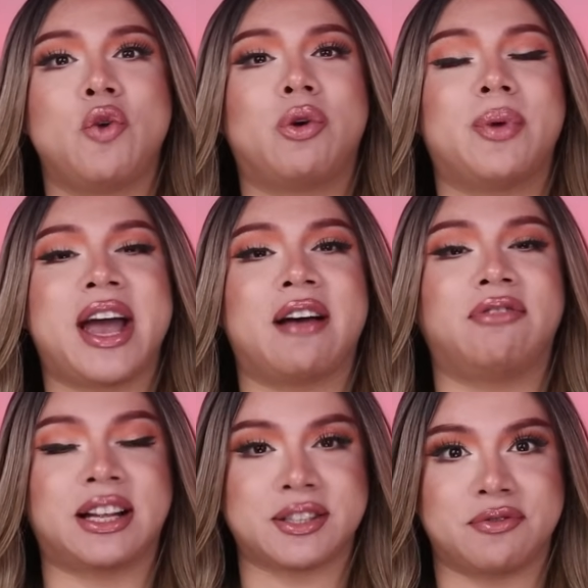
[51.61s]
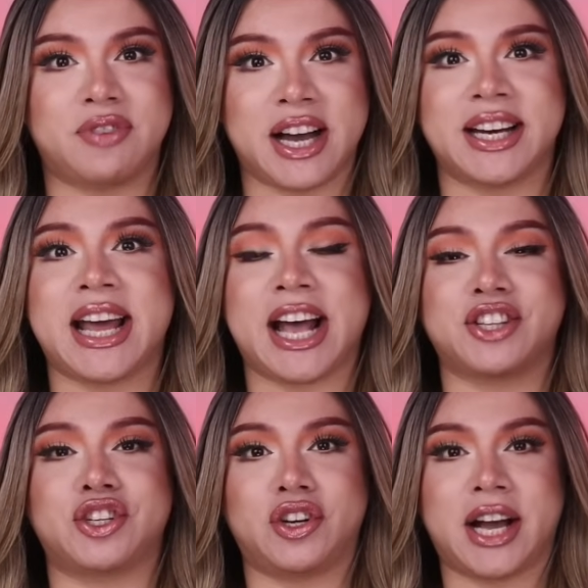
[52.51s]
where we have lots of fun and
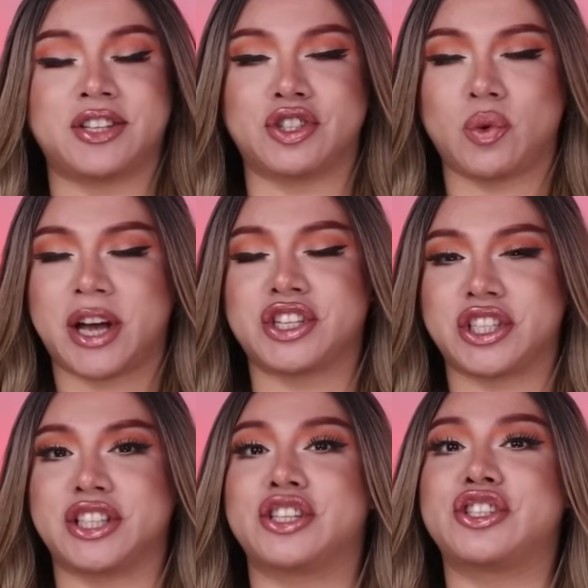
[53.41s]
answer your guys' questions.